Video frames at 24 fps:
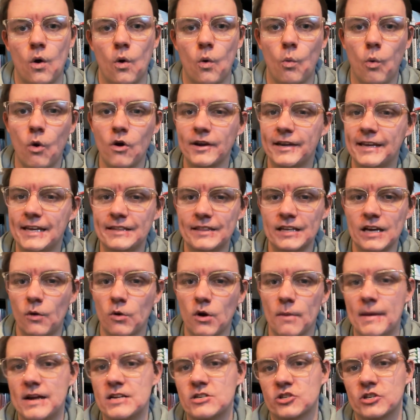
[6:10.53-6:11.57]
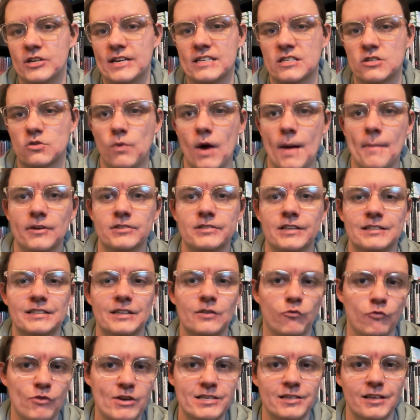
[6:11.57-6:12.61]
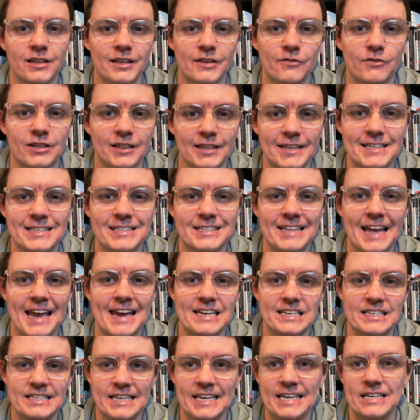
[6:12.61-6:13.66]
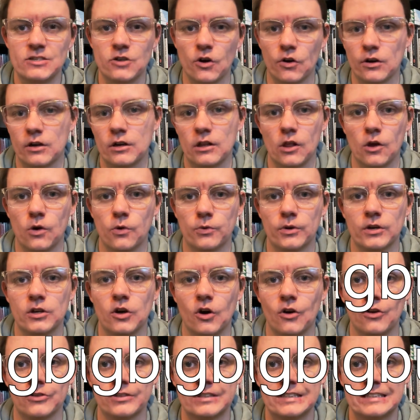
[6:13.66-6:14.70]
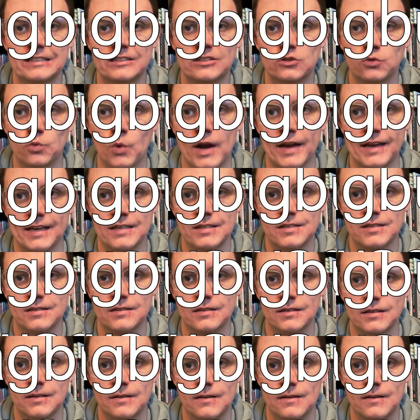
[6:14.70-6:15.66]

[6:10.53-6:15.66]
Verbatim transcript: One key thing I want to mention is Swagbucks actually recently released a TikTok clone called Swagit.